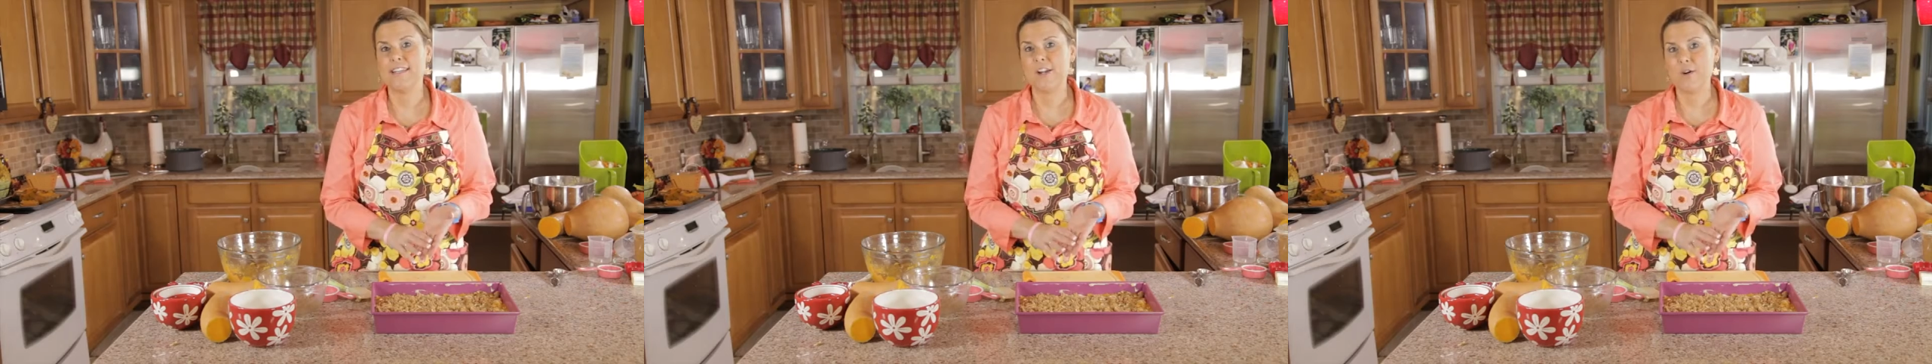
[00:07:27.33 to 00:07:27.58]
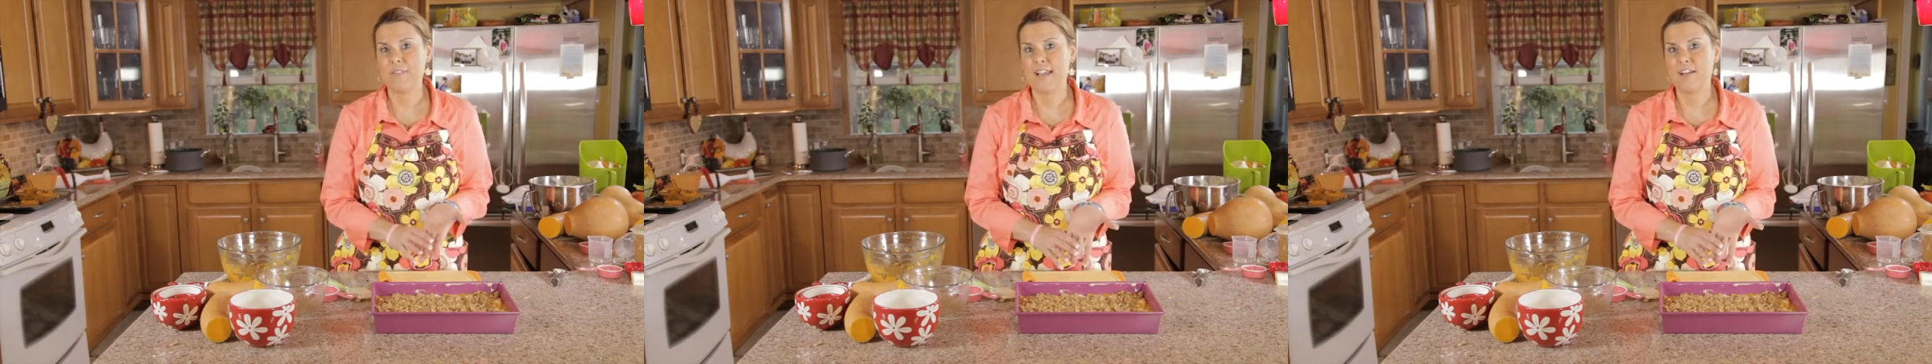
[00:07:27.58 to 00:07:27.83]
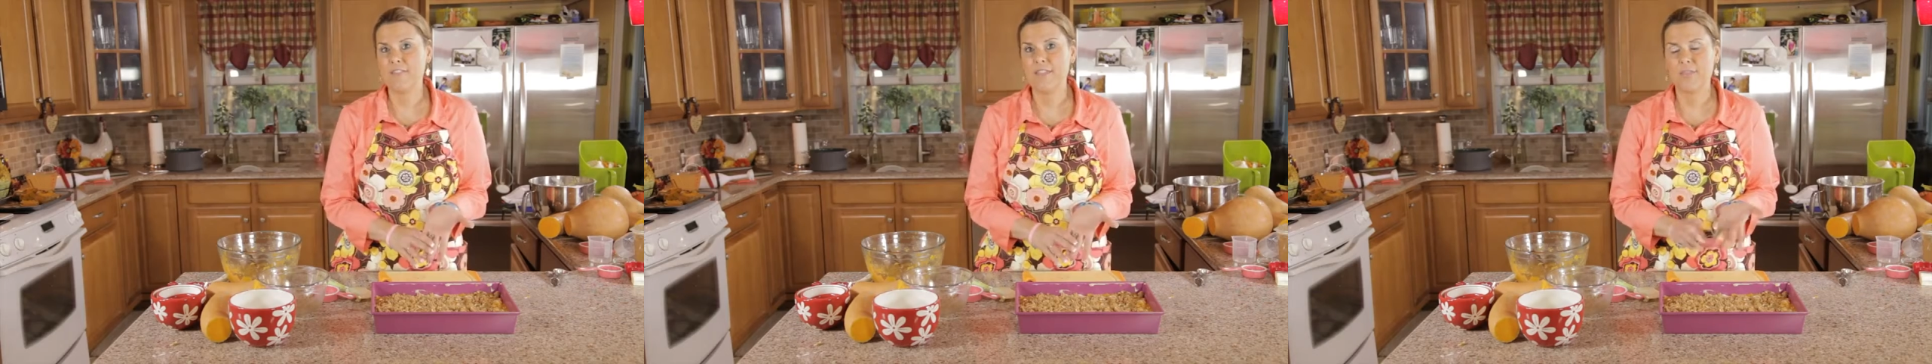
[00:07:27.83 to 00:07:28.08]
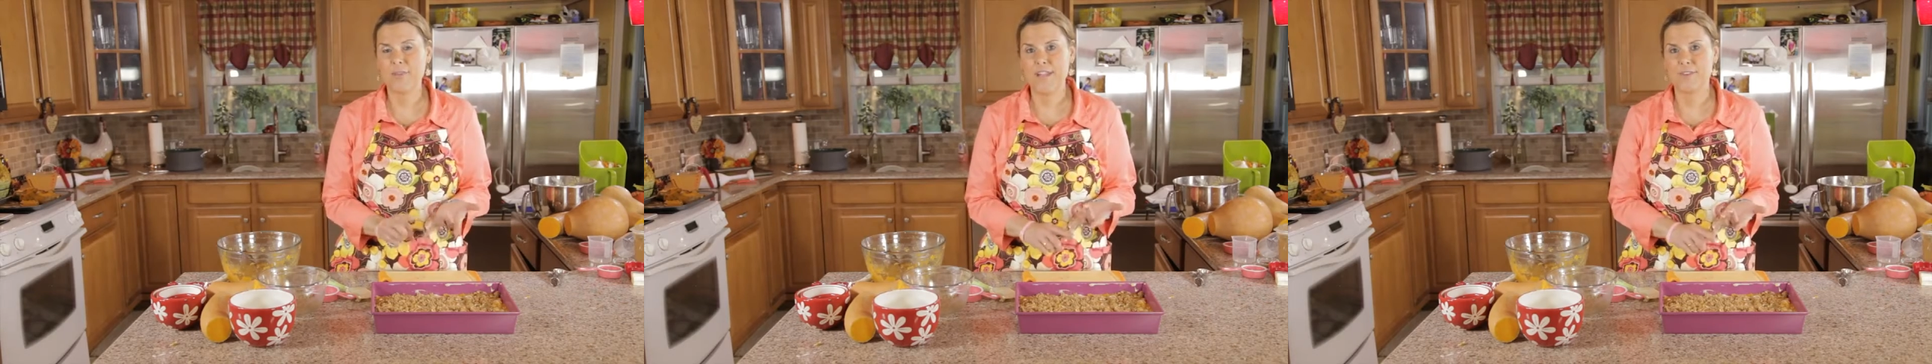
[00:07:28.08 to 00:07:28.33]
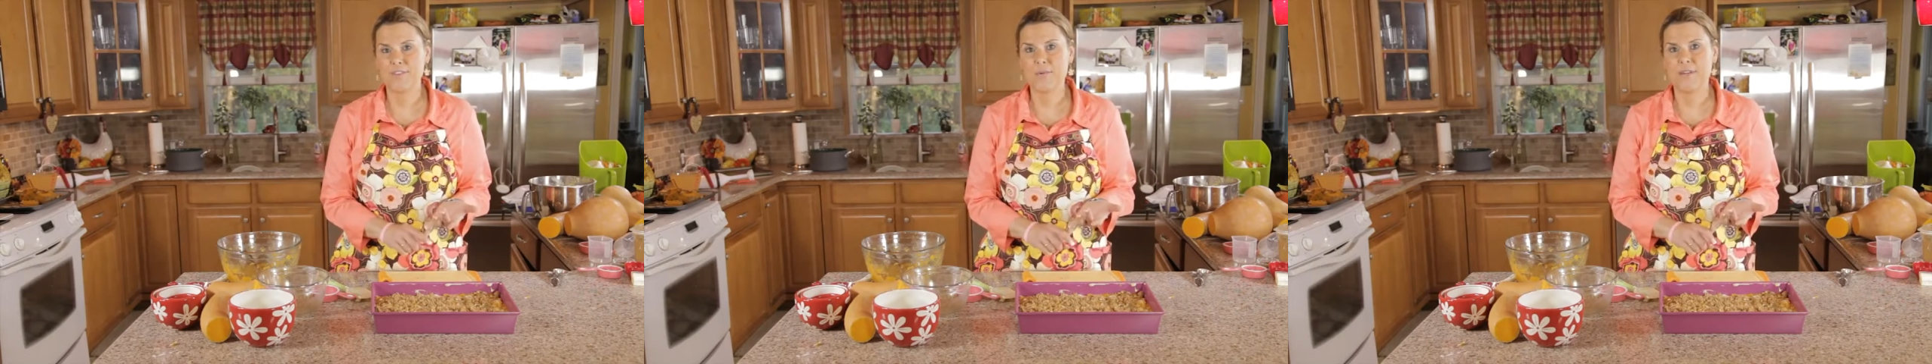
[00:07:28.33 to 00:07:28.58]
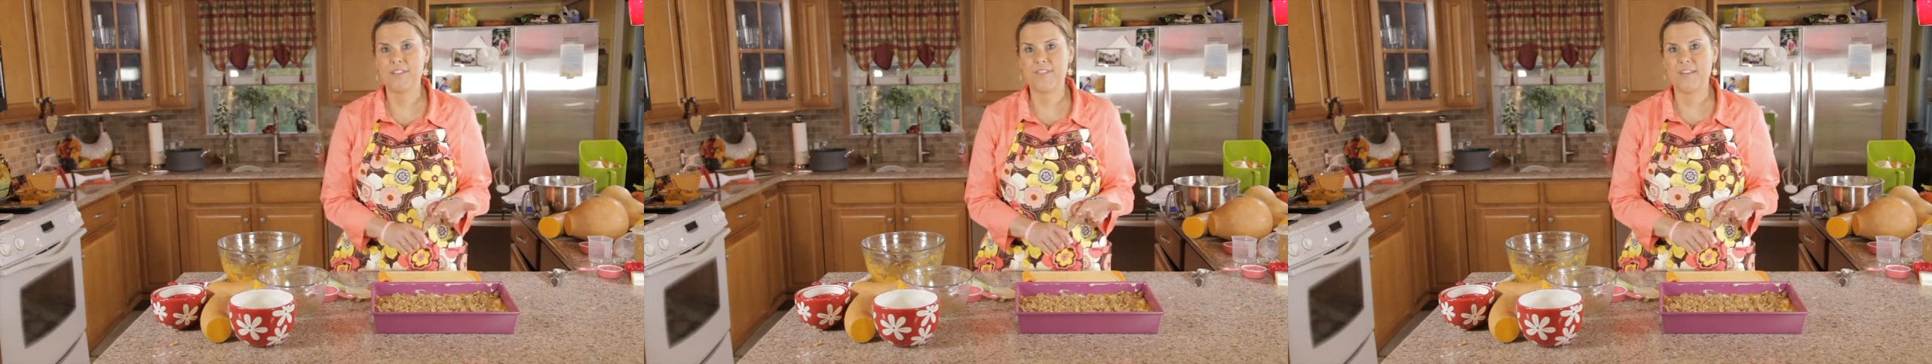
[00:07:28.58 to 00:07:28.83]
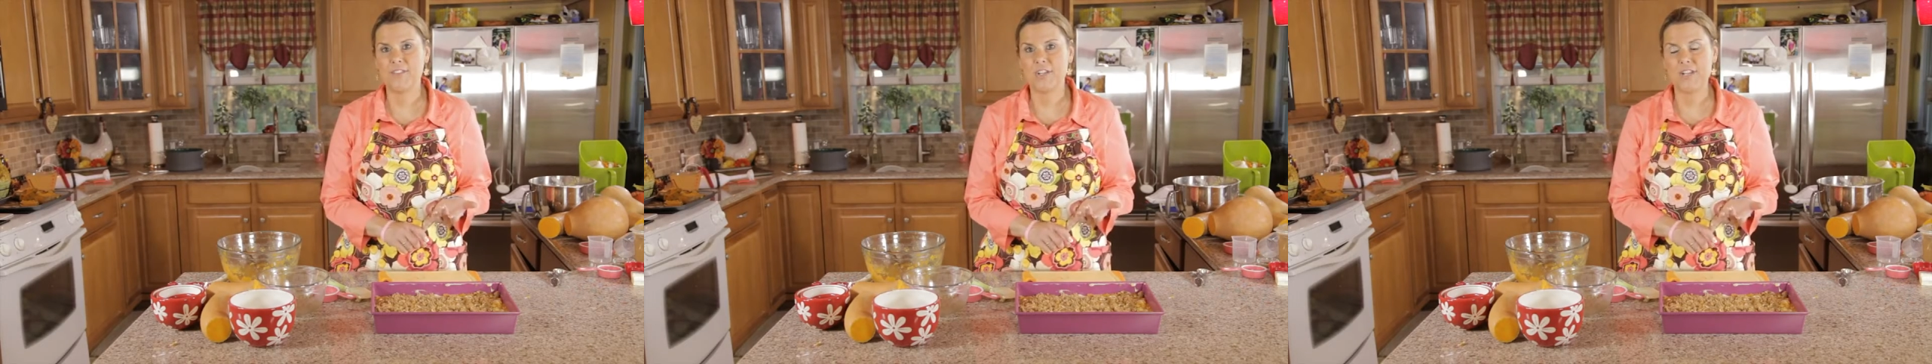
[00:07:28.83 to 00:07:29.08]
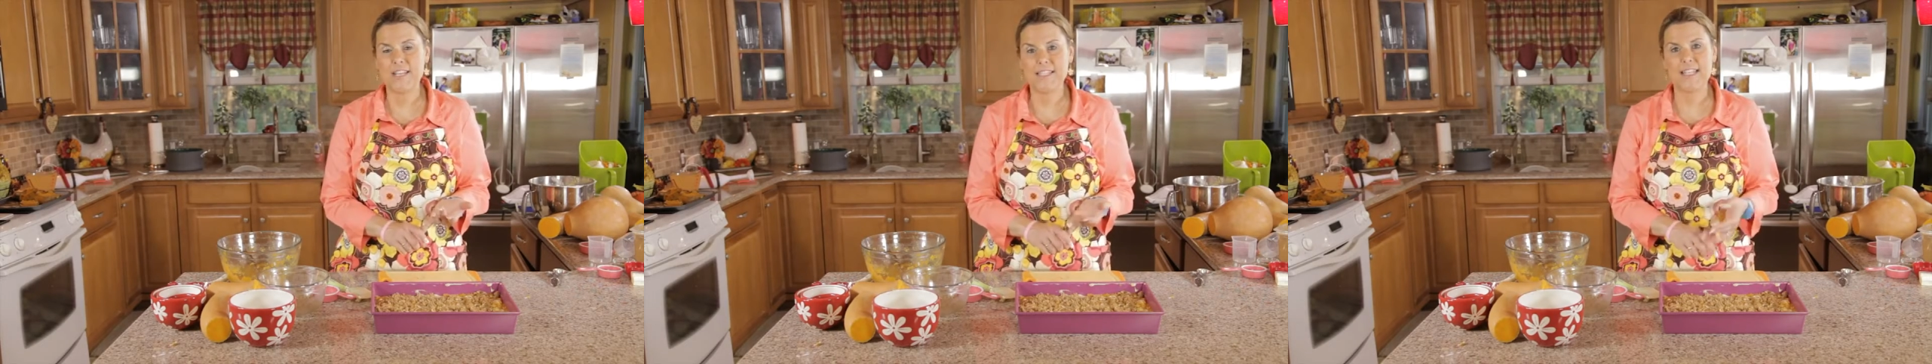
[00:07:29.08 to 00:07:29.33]
to go in the oven, 325
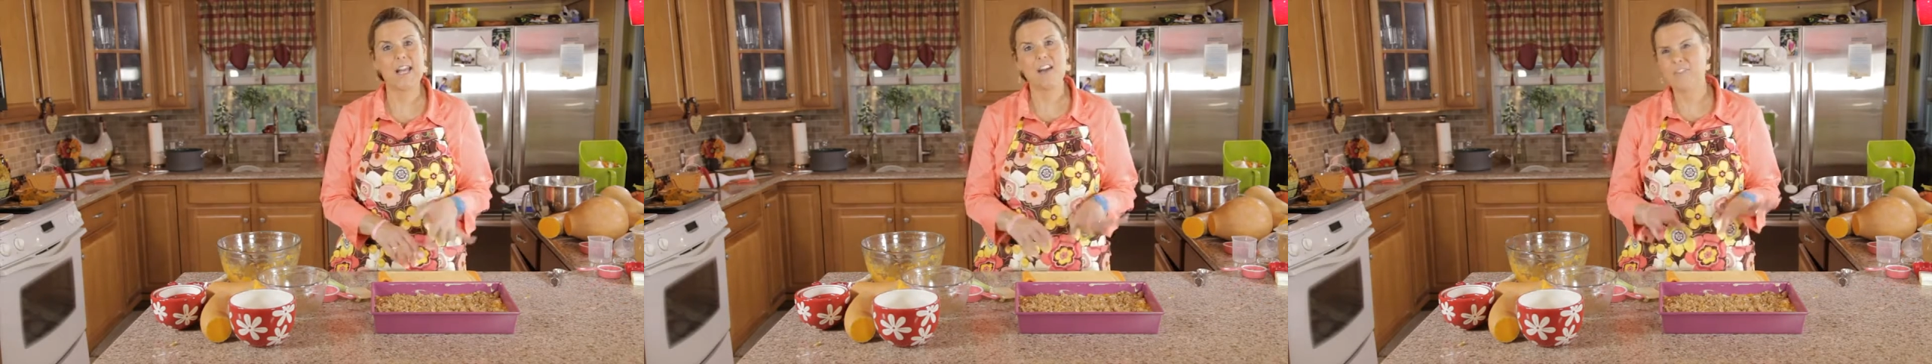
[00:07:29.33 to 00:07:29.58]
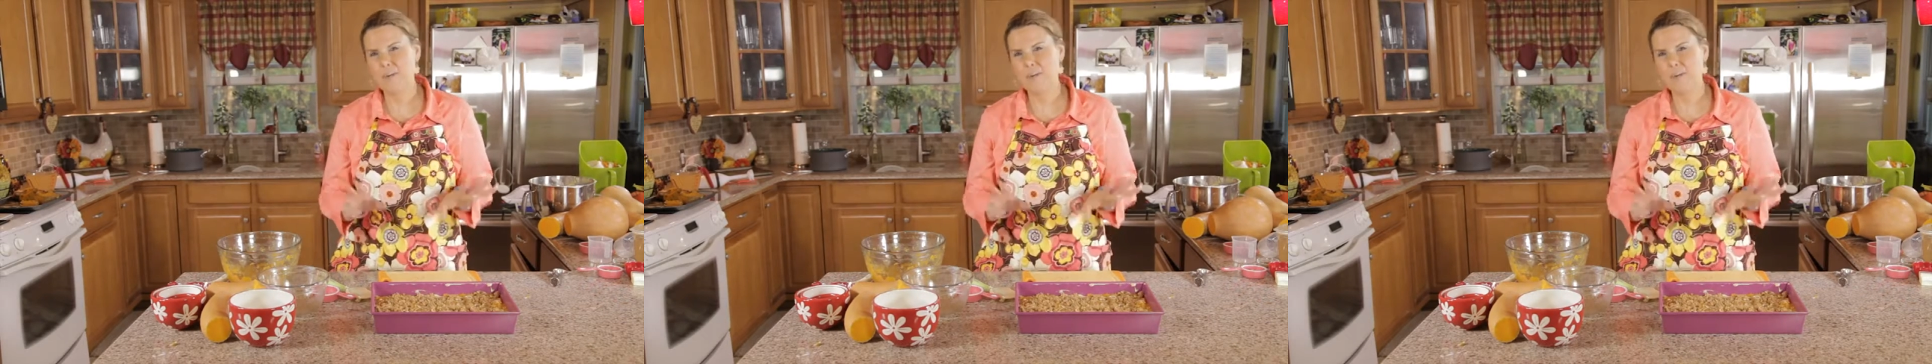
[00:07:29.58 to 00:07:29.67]
degrees,